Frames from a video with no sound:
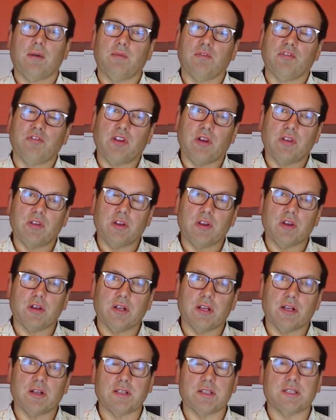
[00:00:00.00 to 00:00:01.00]
so that you
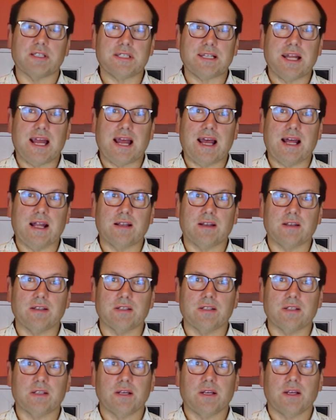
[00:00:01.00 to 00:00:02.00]
can
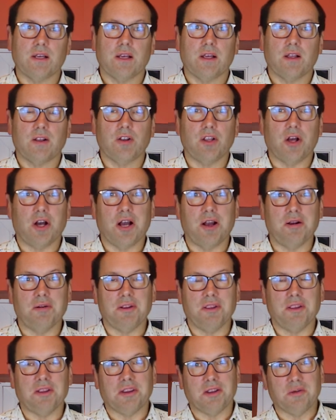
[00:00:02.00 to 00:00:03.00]
understand not
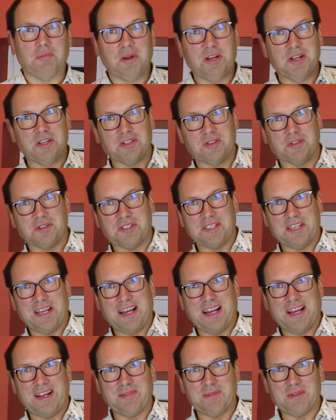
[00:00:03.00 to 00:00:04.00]
only the commercial
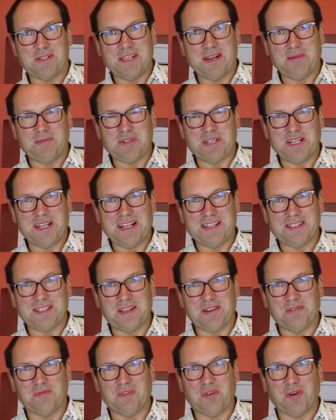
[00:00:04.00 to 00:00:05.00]
side, which is how much you're
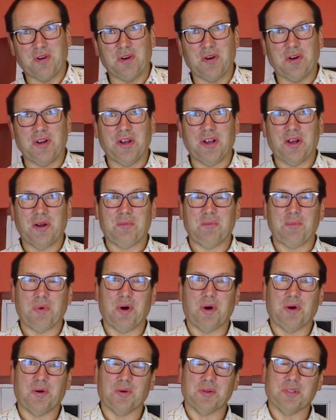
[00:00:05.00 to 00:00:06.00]
letting it for,
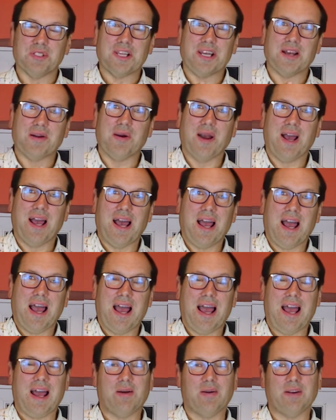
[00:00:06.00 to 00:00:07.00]
but also
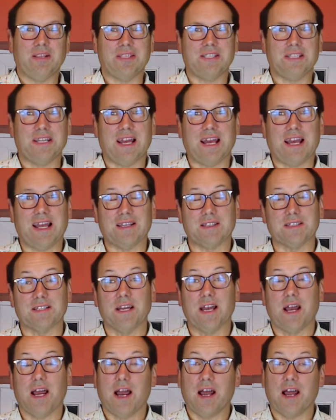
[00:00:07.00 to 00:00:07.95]
how it's taxed.